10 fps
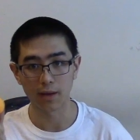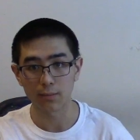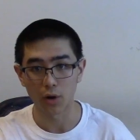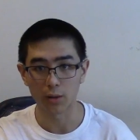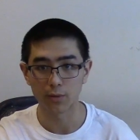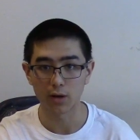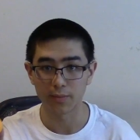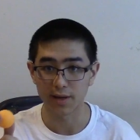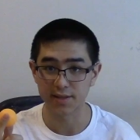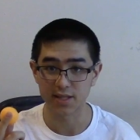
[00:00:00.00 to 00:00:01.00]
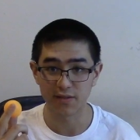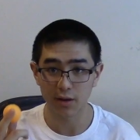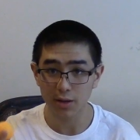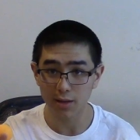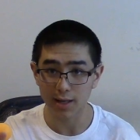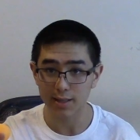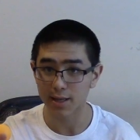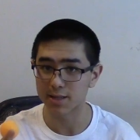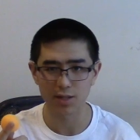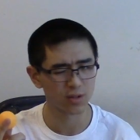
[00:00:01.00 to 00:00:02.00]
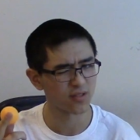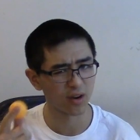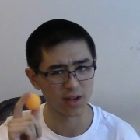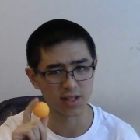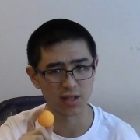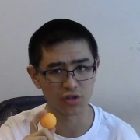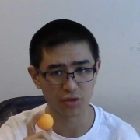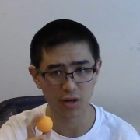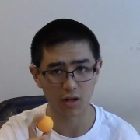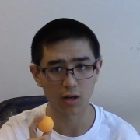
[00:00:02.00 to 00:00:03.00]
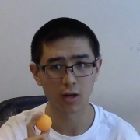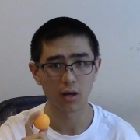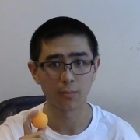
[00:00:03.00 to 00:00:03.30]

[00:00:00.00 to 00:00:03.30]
ping pong ball because it's very light and so it's very easy to trigger.